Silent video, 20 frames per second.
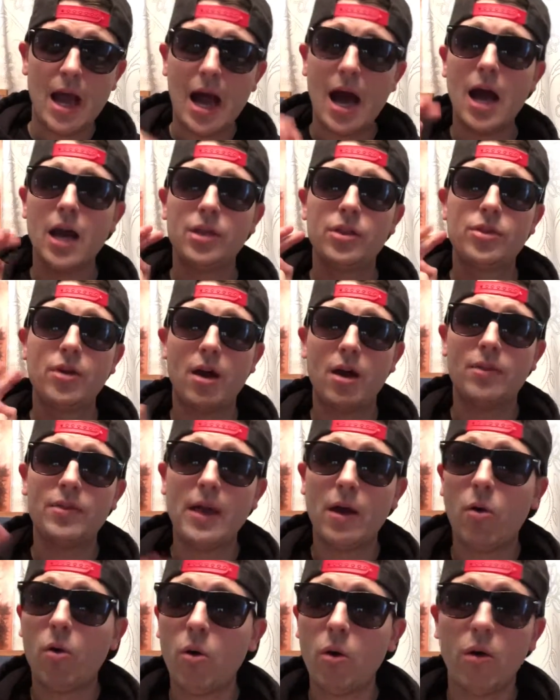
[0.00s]
I thought
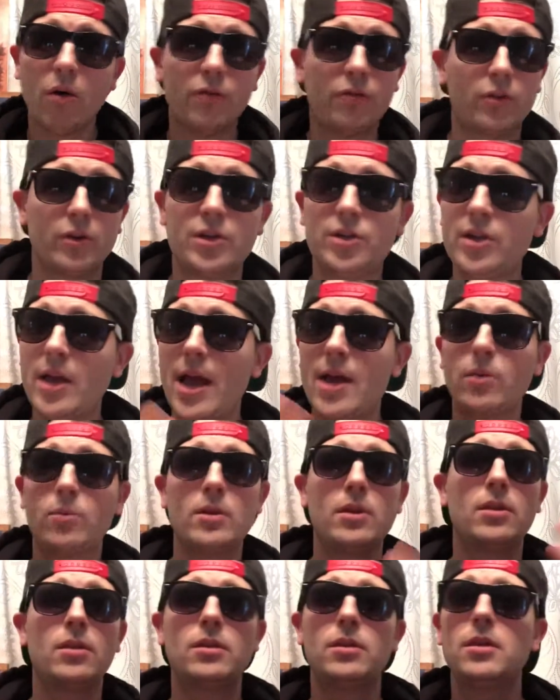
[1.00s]
that whole
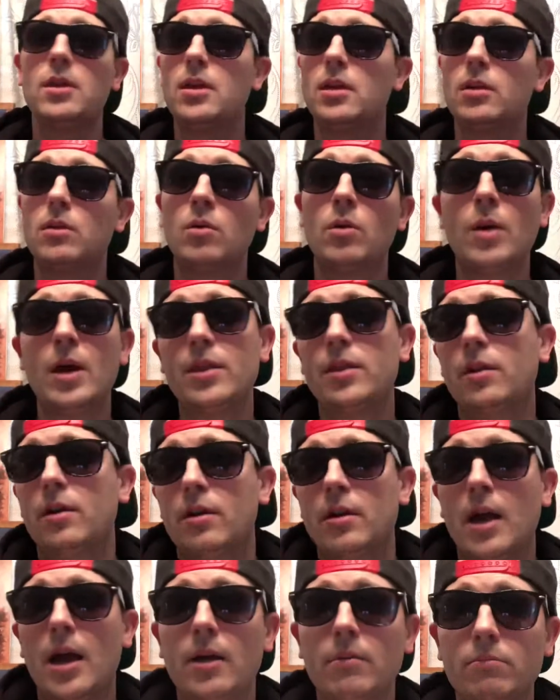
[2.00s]
foreshadowing thing, whether
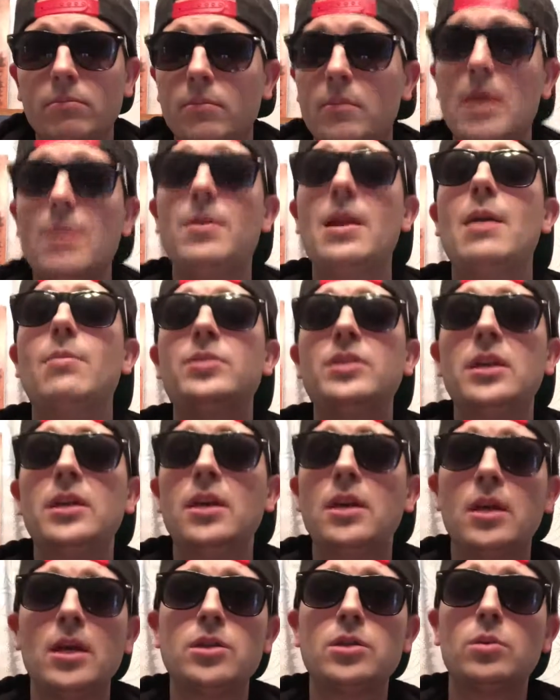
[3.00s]
or not maybe I'm
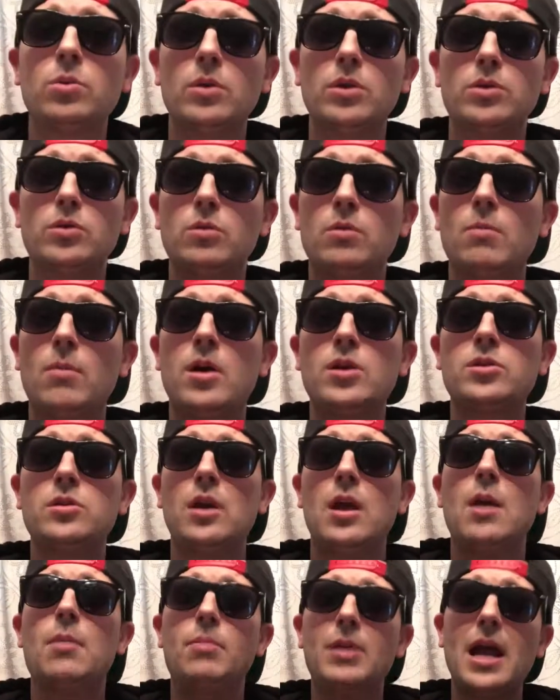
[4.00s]
digging into it too much,
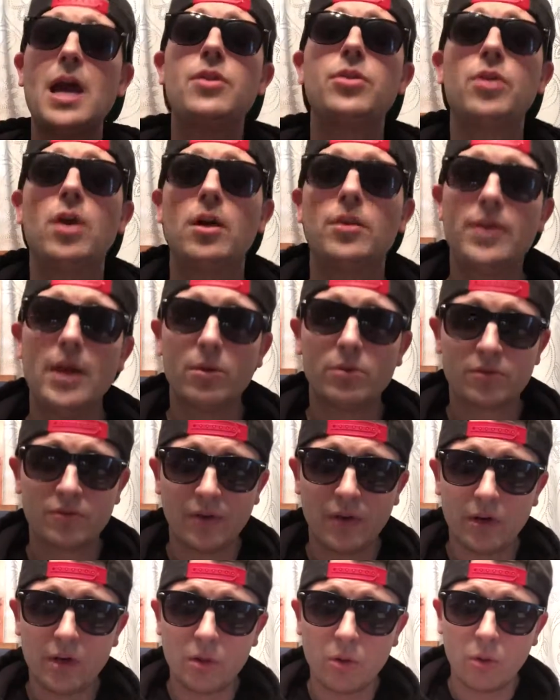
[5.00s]
but I thought that was
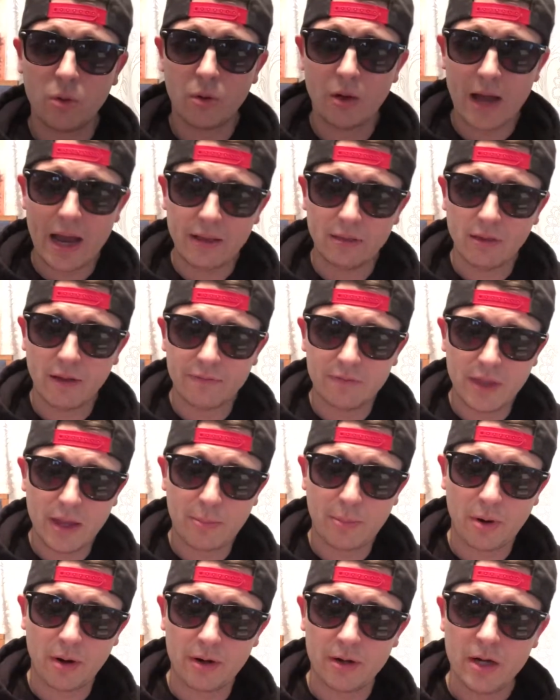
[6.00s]
very cool. I loved
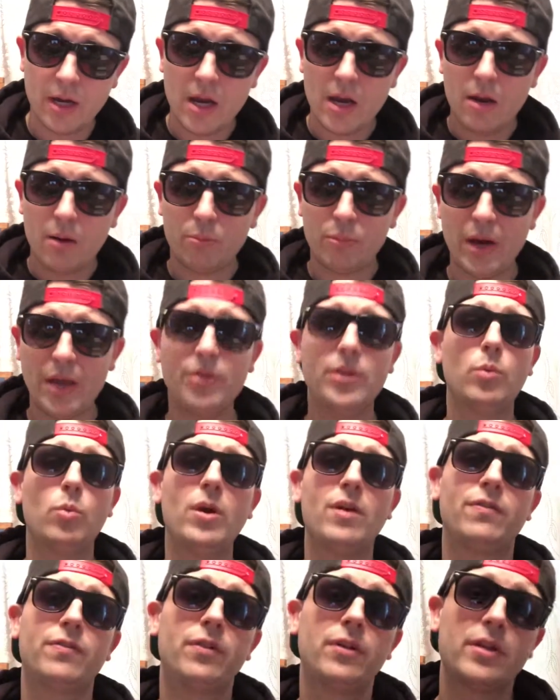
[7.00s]
that part. Bradley
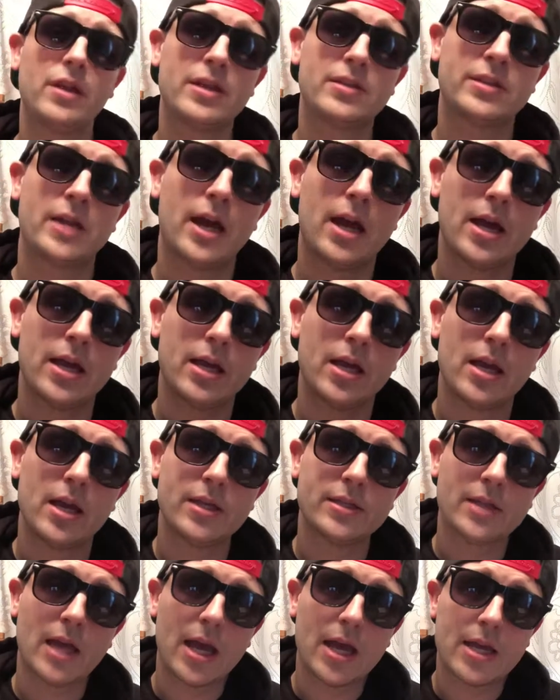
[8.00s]
Whitford, as
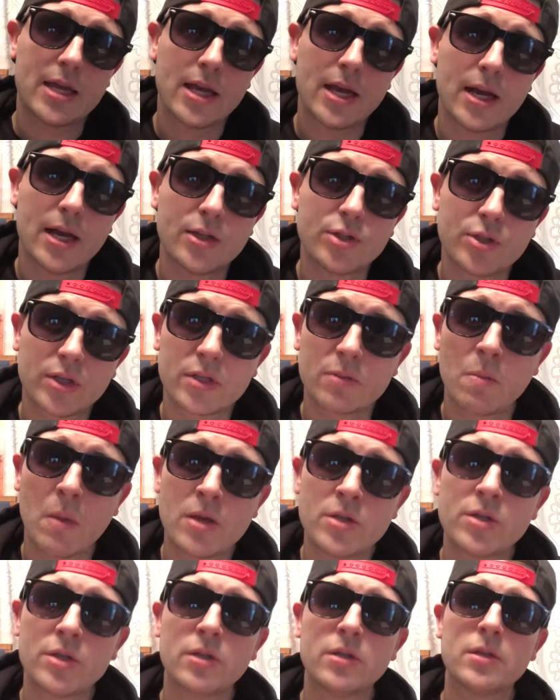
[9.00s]
I just
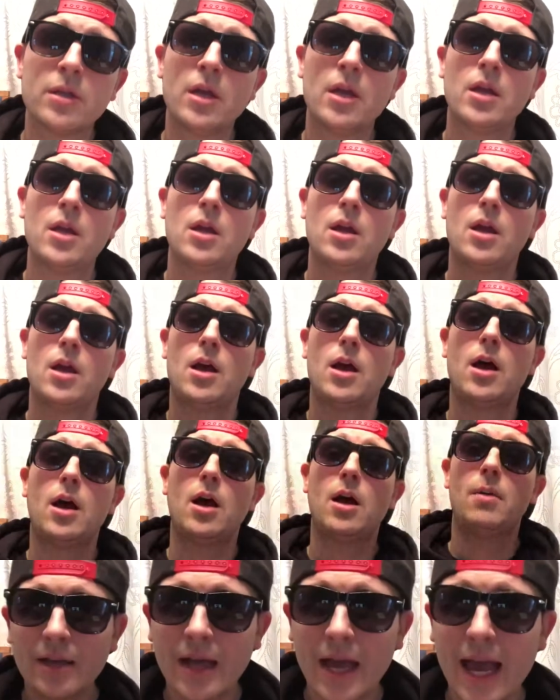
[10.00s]
mentioned,
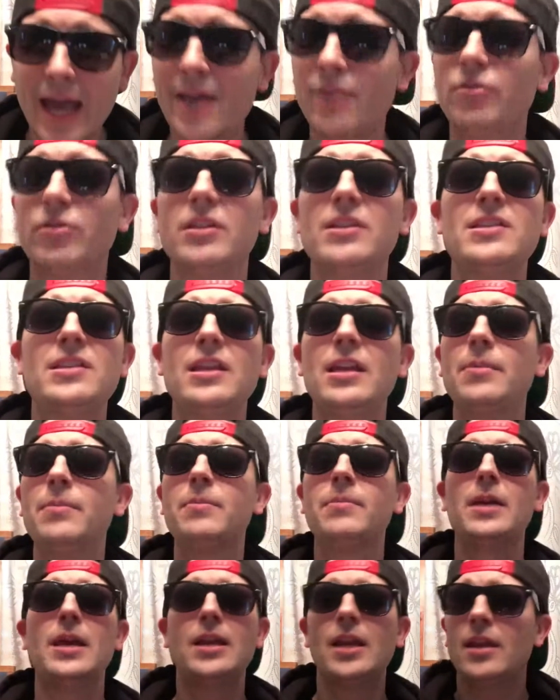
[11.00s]
I hadn't really seen
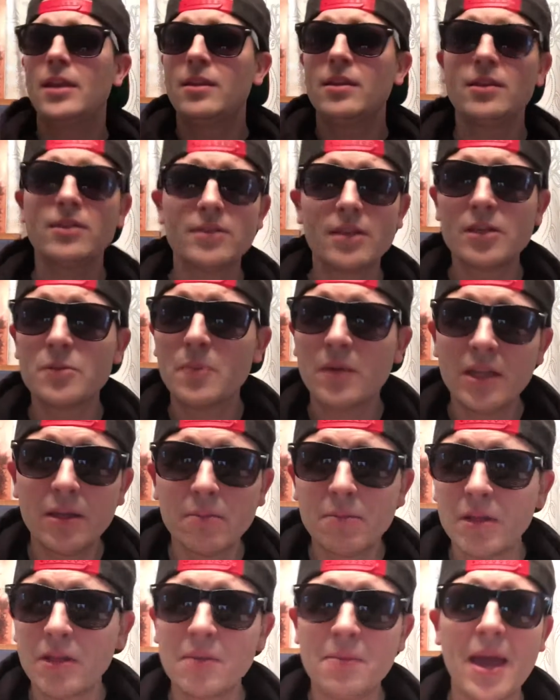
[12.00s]
him in anything since
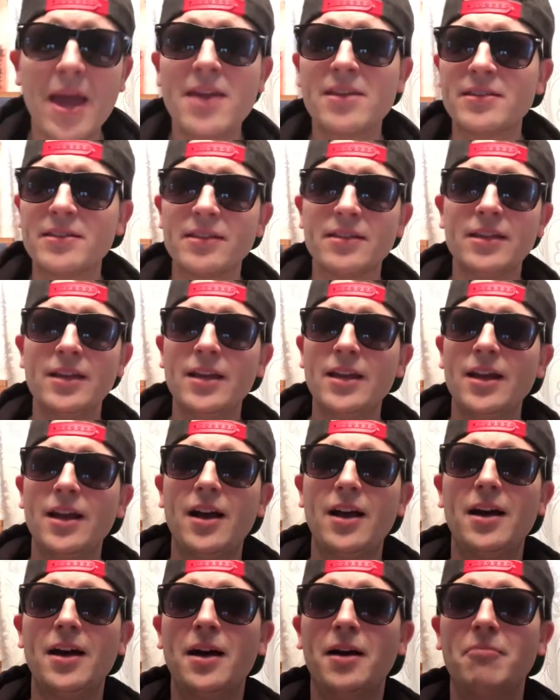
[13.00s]
Billy Madison.
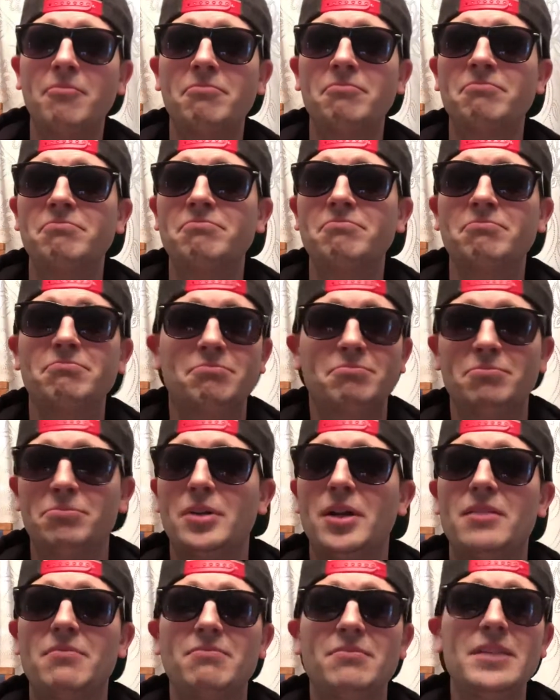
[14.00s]

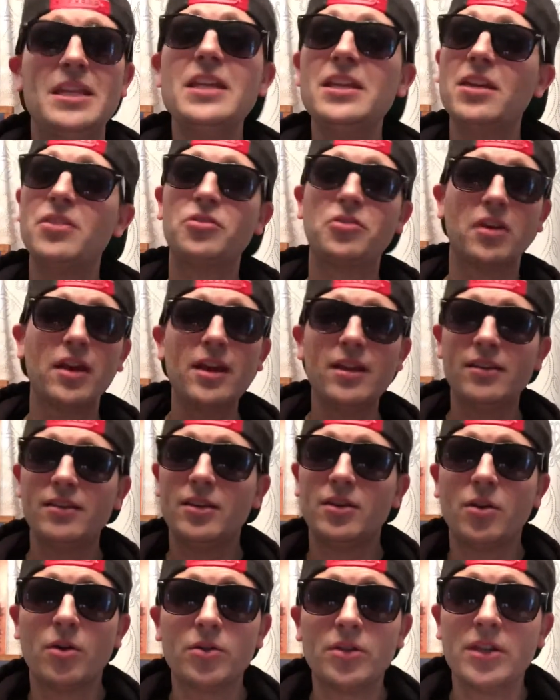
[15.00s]
But he did great.
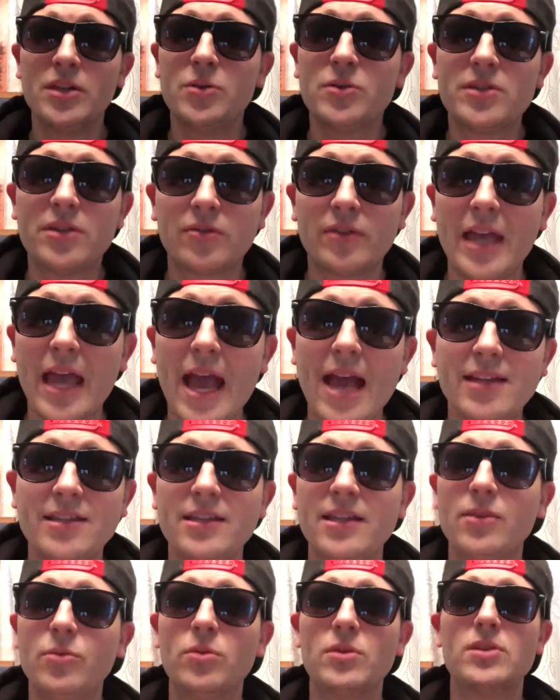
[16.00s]
The use of
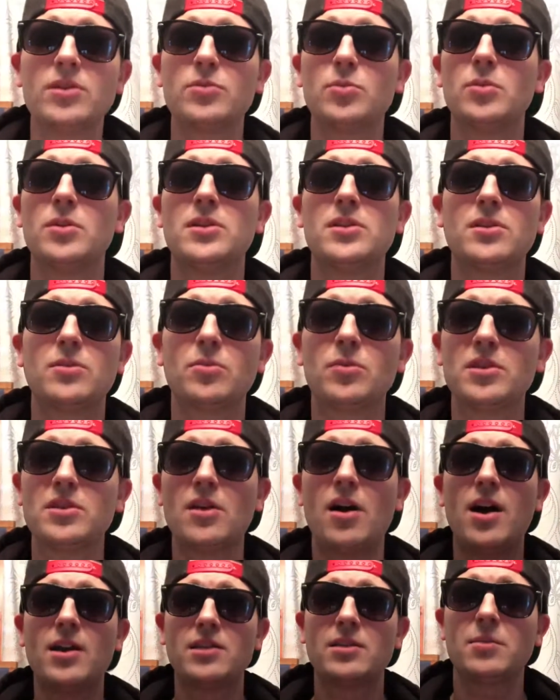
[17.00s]
casting was
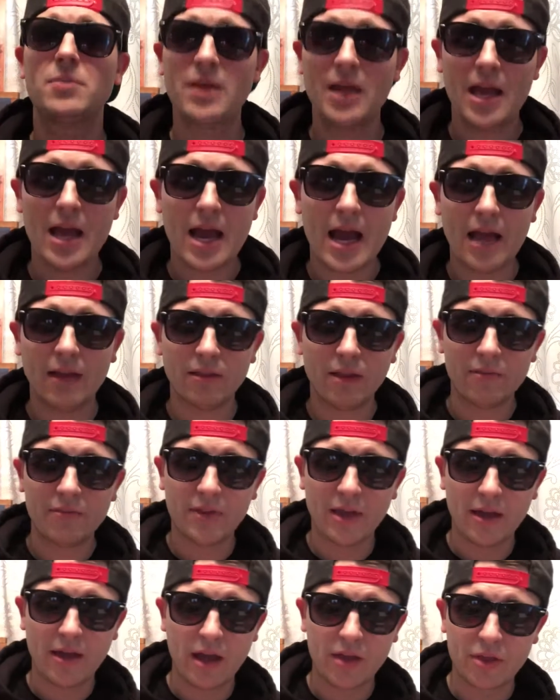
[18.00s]
awesome. I love
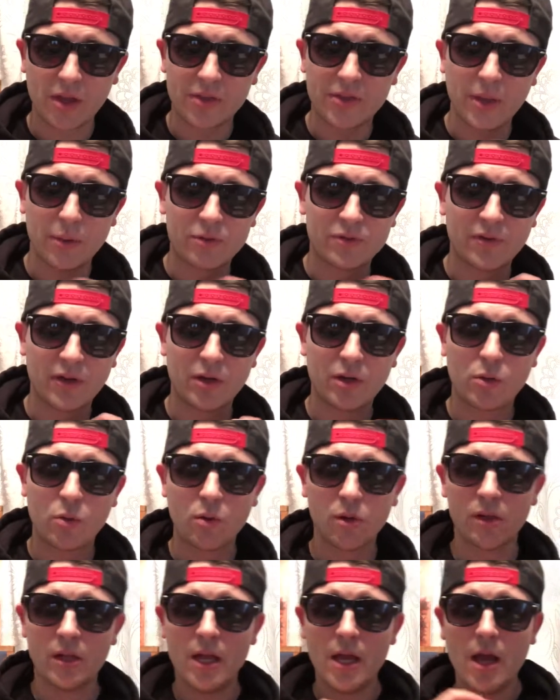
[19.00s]
that. I thought that was very
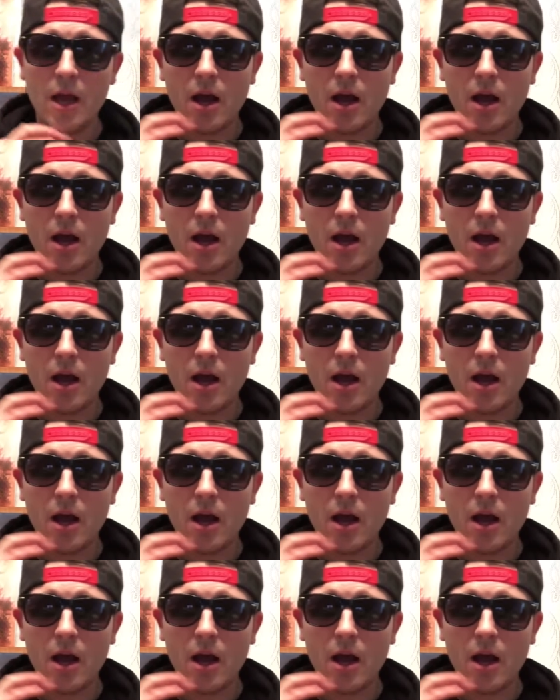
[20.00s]
cool.